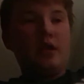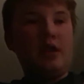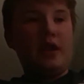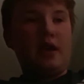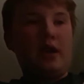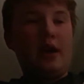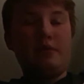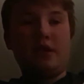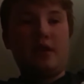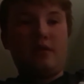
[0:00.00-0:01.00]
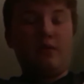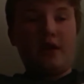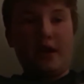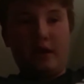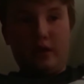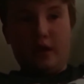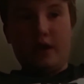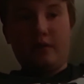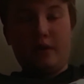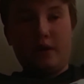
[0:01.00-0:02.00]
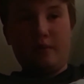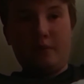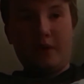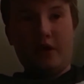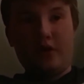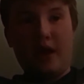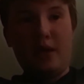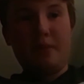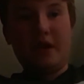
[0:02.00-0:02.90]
Like I was like crying a lot when my other cat